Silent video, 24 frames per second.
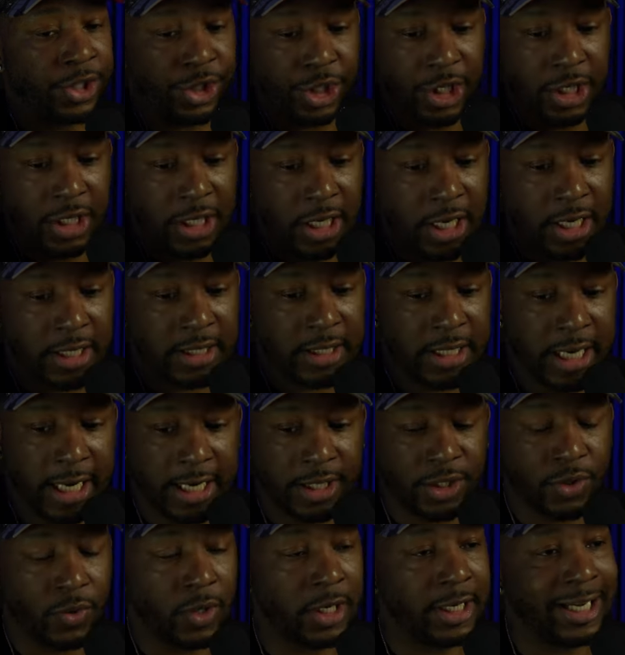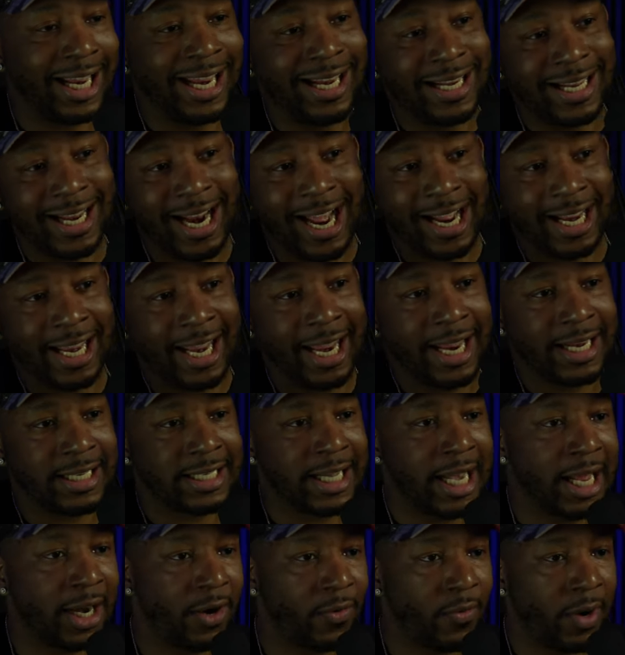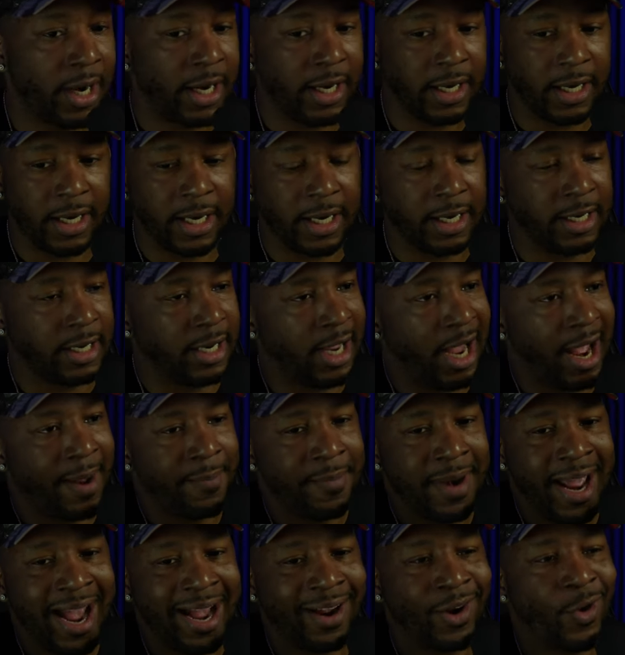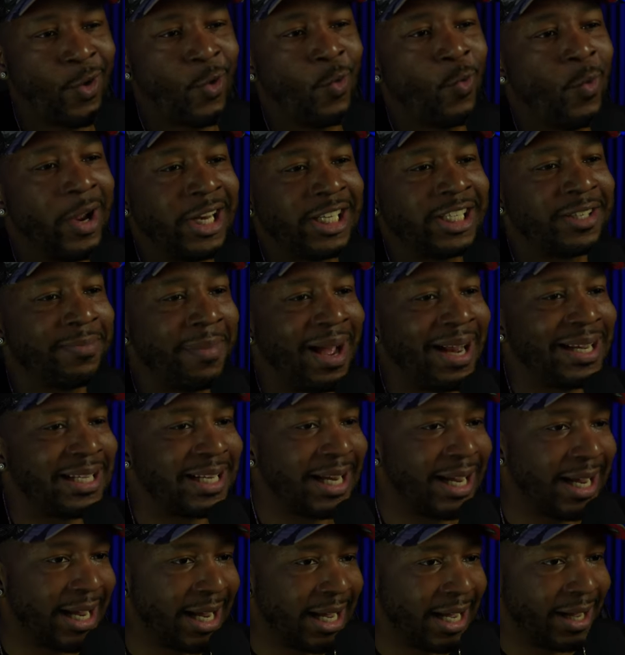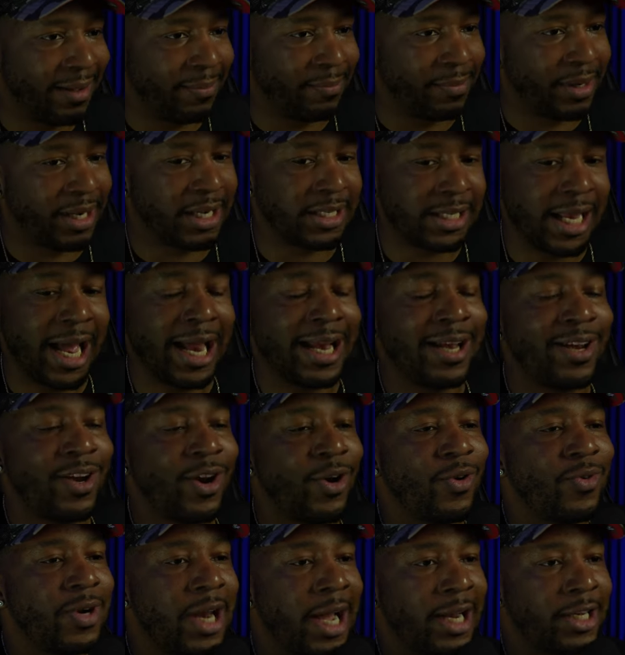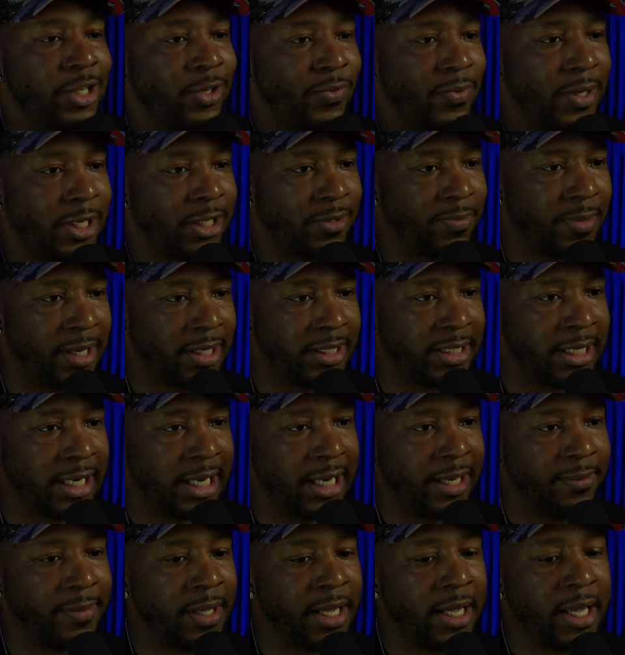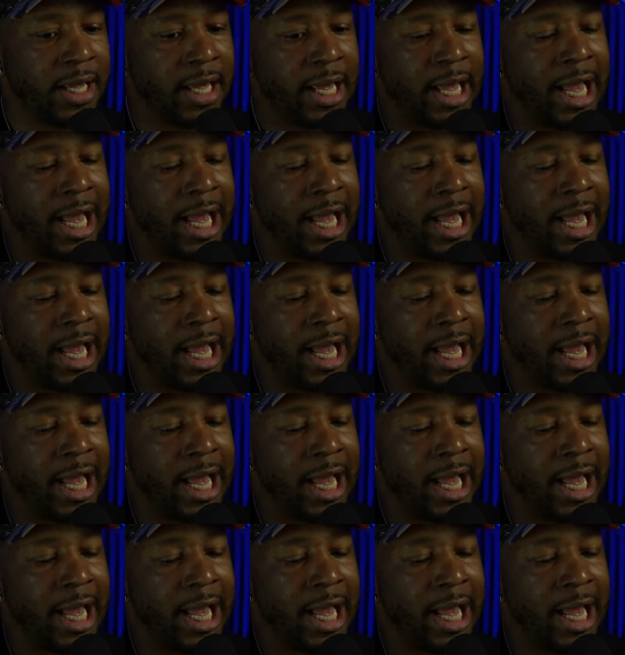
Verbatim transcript: and she does things on a date that I can't tolerate, I'm not going to waste my time because I know not to waste my time.